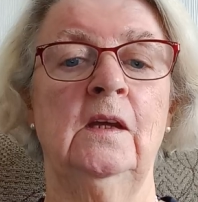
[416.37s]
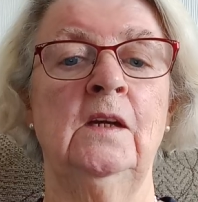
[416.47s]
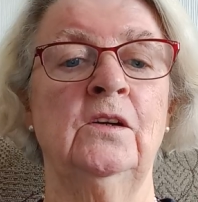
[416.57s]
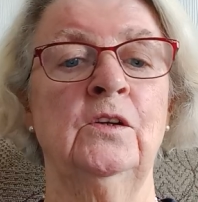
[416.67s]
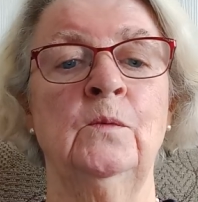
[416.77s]

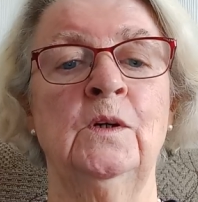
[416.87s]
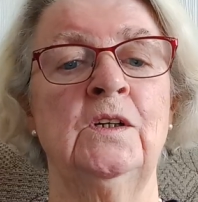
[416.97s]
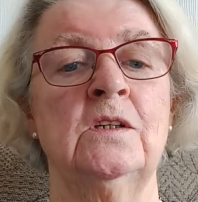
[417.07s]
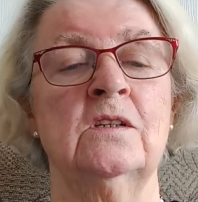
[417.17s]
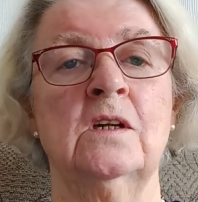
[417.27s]
In other
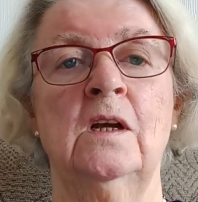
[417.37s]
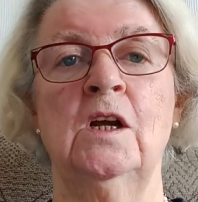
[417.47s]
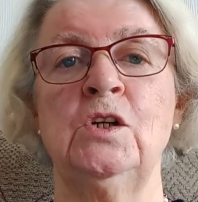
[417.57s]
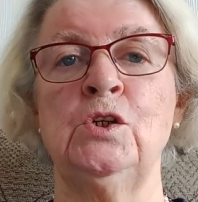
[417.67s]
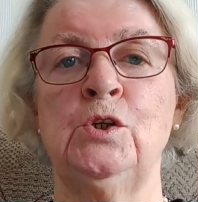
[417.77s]
words,
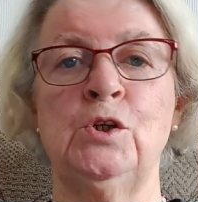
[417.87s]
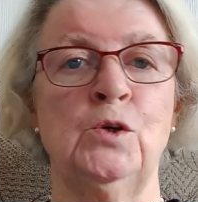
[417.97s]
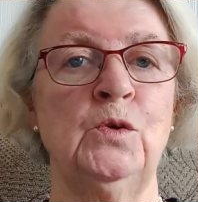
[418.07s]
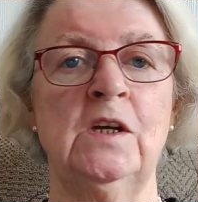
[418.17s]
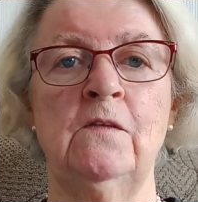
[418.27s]

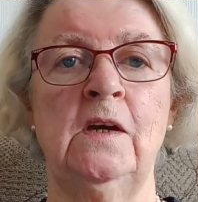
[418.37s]
don't give